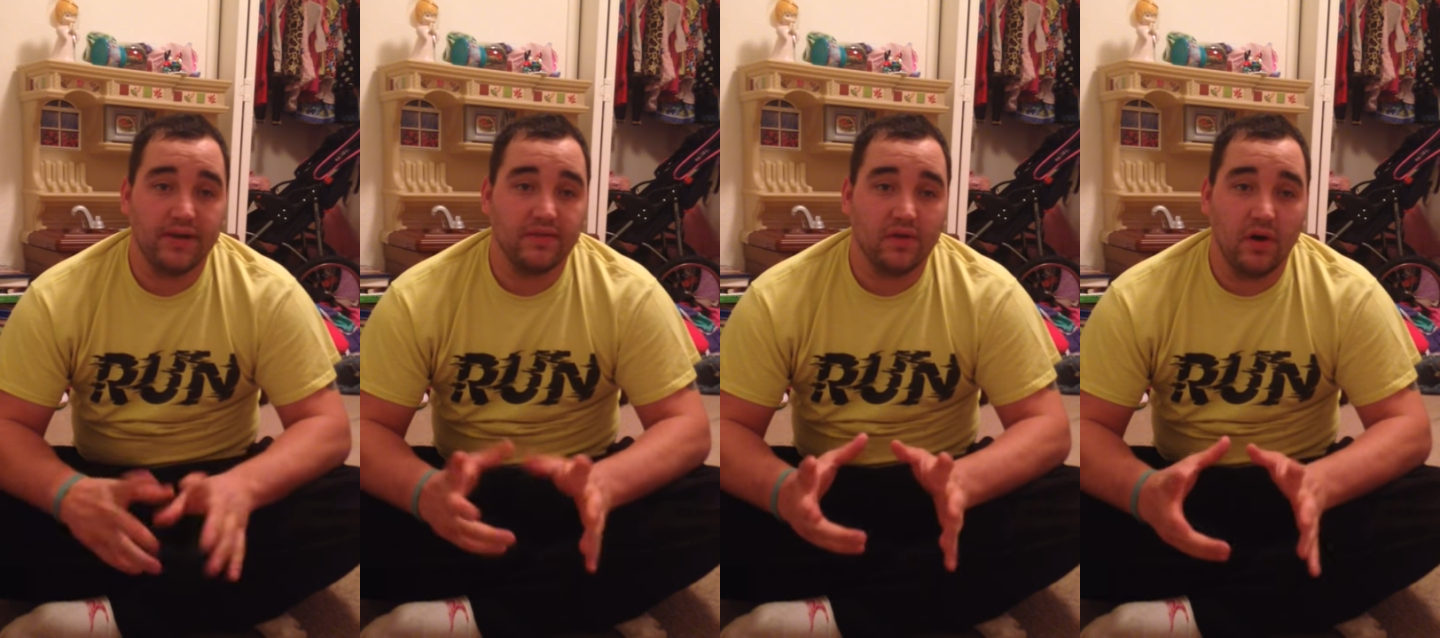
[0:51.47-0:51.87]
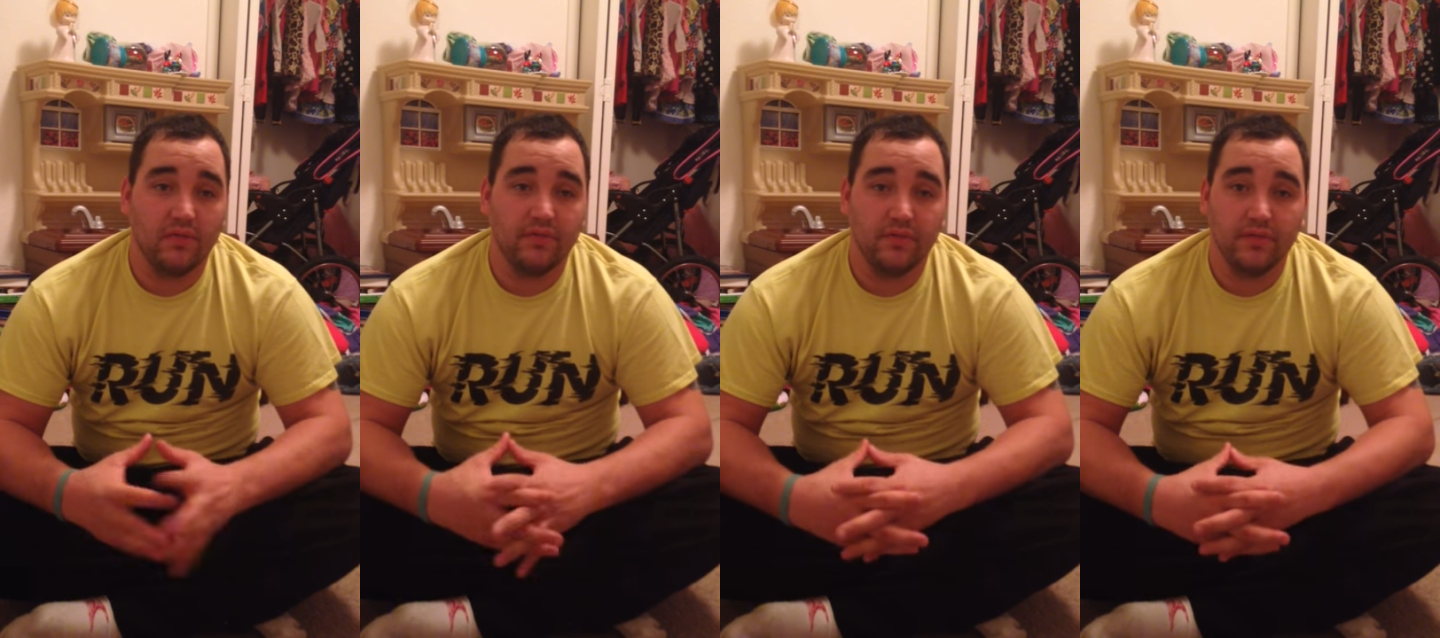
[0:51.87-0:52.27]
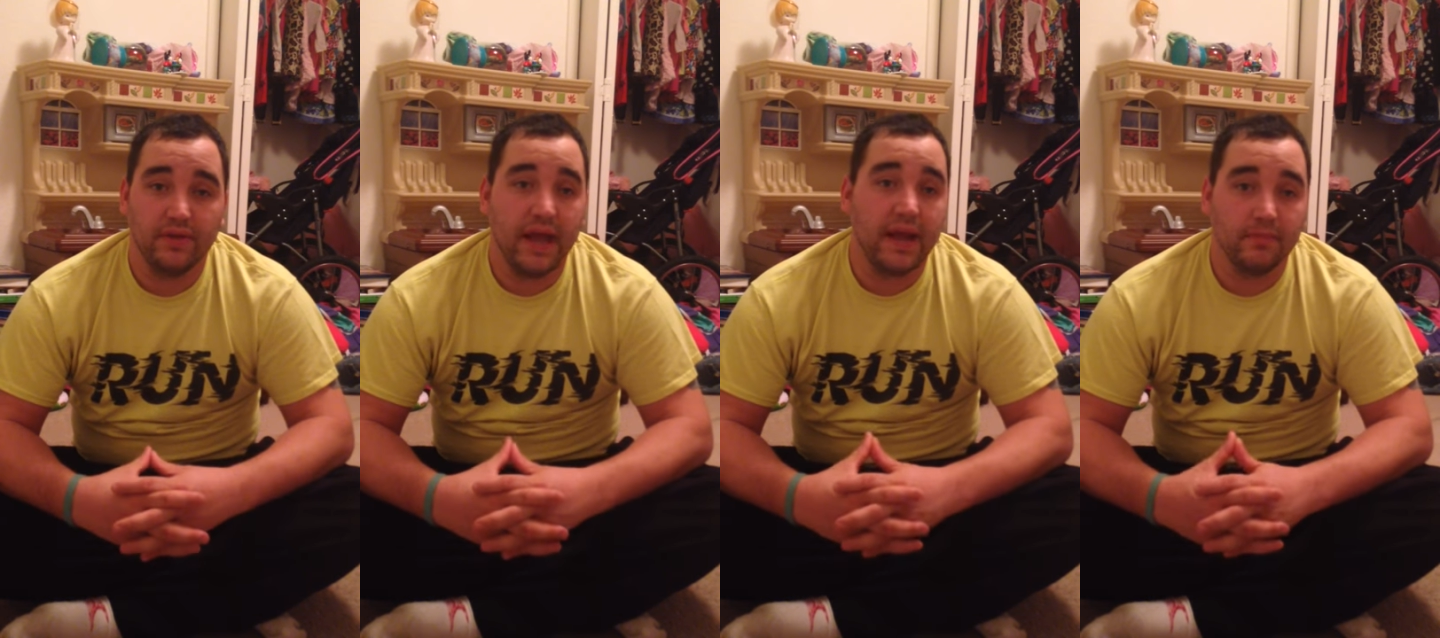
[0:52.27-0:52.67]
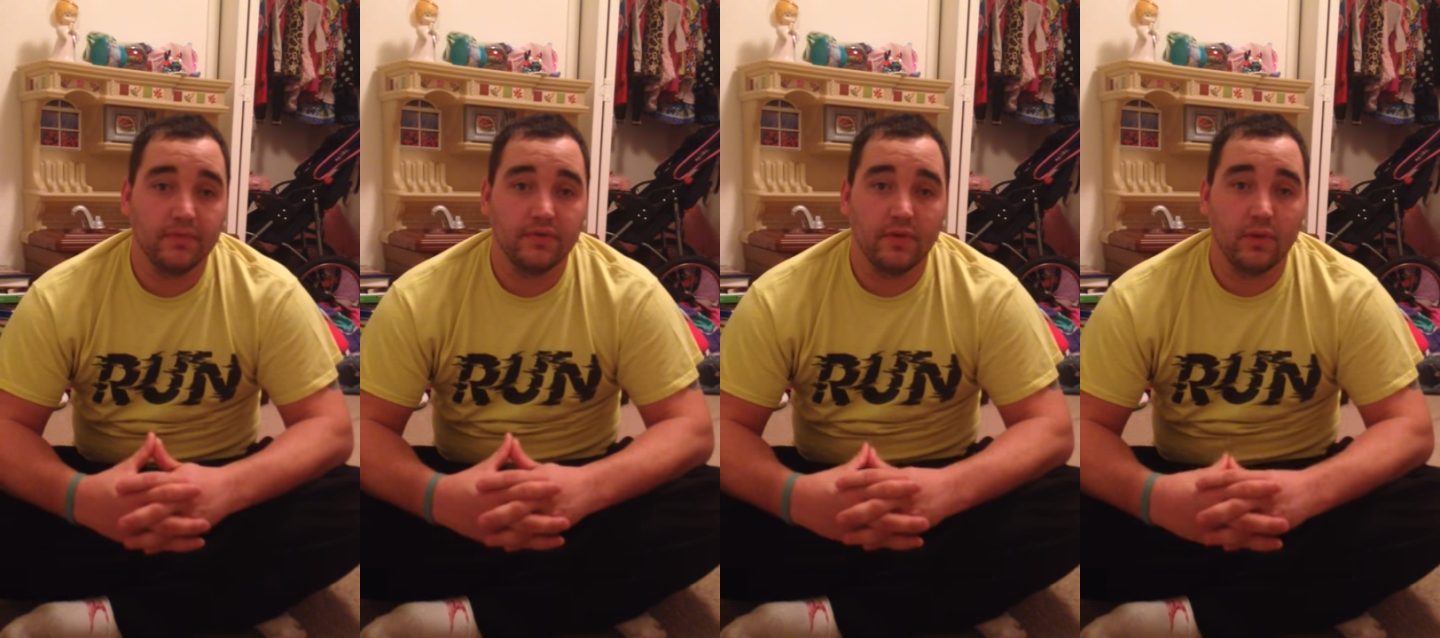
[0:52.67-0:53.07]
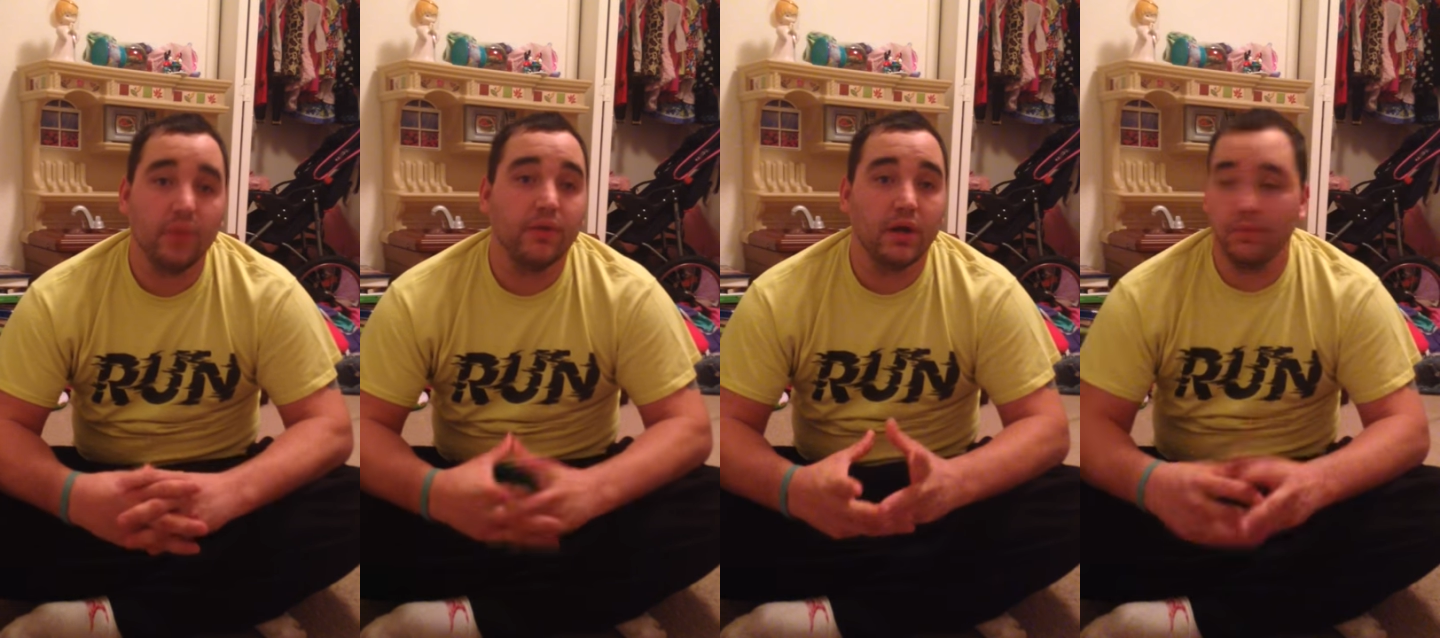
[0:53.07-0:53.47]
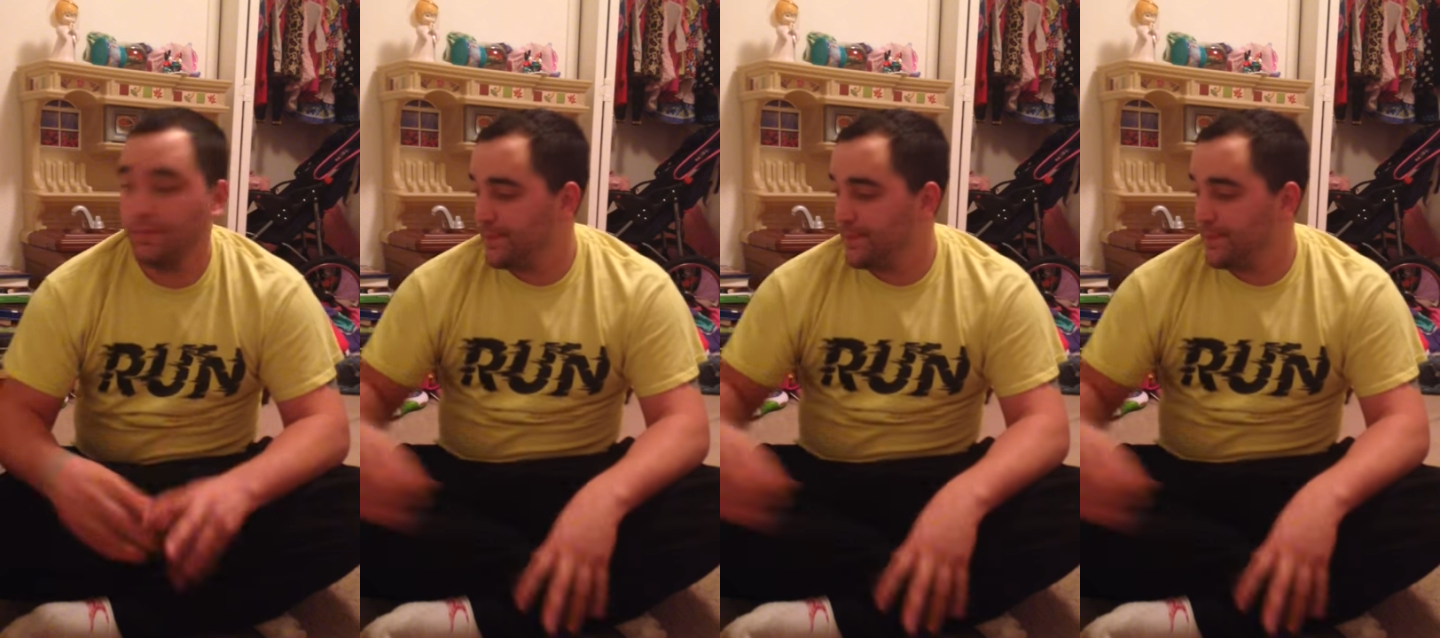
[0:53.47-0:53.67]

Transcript: disc golf game. So here we go.